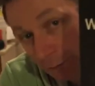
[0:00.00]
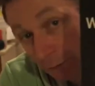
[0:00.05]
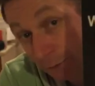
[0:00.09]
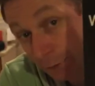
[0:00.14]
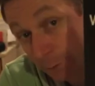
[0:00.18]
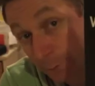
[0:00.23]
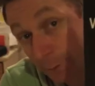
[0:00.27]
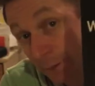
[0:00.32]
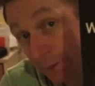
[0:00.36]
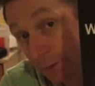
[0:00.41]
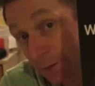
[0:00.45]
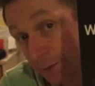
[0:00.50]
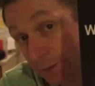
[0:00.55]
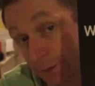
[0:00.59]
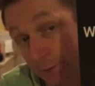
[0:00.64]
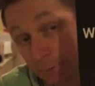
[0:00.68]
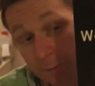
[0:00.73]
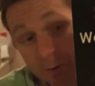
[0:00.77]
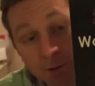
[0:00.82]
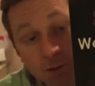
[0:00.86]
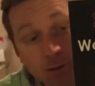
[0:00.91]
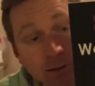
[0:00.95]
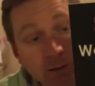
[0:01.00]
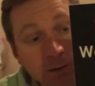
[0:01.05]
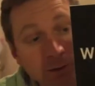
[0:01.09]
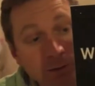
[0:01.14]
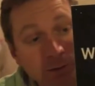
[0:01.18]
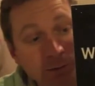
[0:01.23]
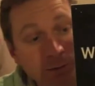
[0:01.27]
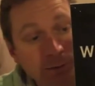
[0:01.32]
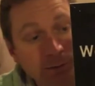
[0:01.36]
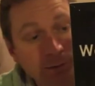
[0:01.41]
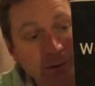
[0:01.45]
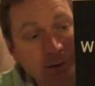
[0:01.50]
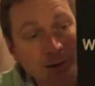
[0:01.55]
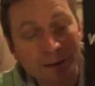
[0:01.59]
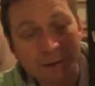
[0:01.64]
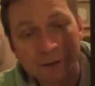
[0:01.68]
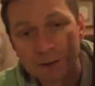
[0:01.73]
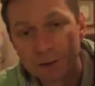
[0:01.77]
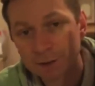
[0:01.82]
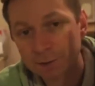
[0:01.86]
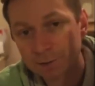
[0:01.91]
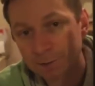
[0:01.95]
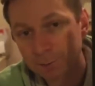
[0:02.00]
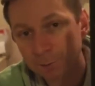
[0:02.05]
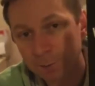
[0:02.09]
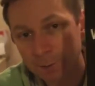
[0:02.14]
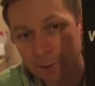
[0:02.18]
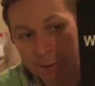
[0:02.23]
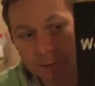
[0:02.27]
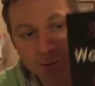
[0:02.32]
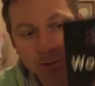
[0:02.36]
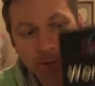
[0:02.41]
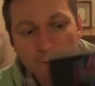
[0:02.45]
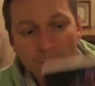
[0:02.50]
punt, as it were, an educated punt,